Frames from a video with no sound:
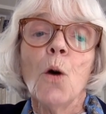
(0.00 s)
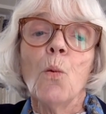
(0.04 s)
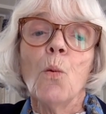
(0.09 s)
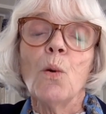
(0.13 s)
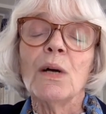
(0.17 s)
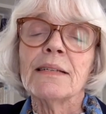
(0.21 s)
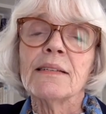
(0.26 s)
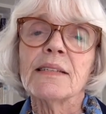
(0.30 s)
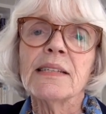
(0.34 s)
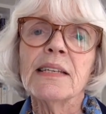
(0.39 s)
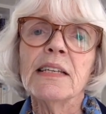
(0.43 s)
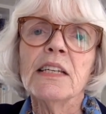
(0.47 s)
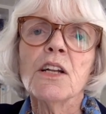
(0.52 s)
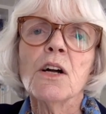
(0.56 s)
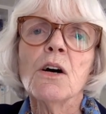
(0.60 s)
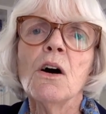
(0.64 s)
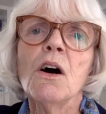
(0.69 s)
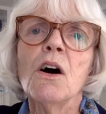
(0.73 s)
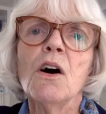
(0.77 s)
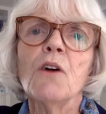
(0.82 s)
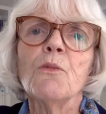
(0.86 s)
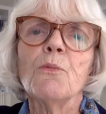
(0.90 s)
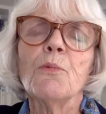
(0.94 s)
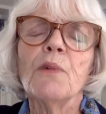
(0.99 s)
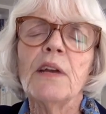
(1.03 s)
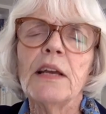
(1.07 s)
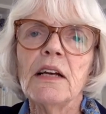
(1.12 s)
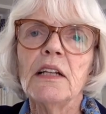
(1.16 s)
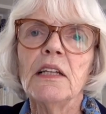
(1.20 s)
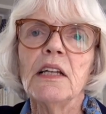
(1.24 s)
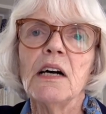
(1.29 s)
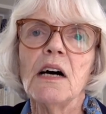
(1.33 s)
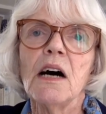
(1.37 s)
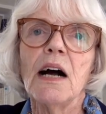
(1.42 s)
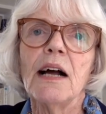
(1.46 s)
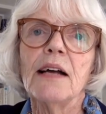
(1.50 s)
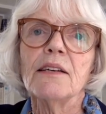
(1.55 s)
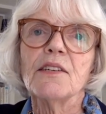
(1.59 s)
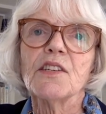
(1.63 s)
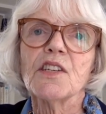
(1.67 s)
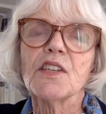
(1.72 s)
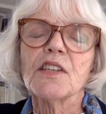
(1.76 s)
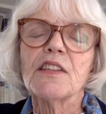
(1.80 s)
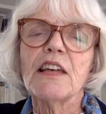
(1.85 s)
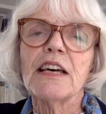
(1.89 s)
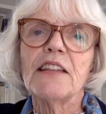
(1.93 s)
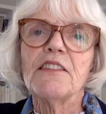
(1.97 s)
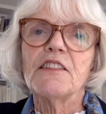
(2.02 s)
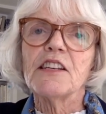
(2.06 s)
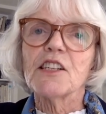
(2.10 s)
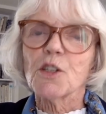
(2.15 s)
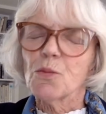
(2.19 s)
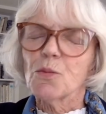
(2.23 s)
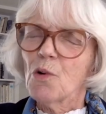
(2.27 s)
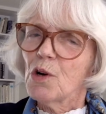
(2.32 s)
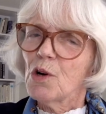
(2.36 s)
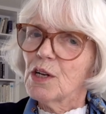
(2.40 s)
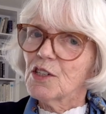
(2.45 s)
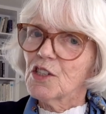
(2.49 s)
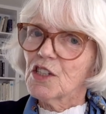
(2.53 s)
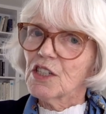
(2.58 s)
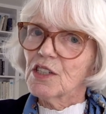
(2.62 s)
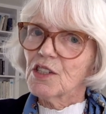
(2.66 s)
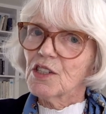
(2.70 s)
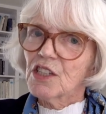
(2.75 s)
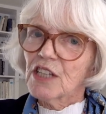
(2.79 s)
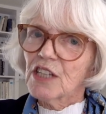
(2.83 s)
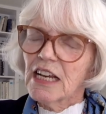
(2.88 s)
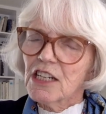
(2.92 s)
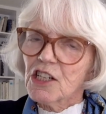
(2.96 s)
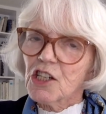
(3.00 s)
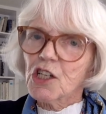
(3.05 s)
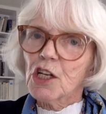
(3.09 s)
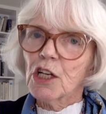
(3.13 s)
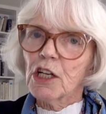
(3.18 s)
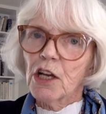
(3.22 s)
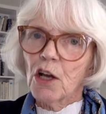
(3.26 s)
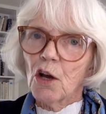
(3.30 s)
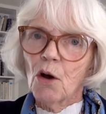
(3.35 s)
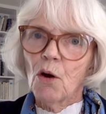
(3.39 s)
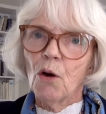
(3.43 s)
When Sinha realized that this was essentially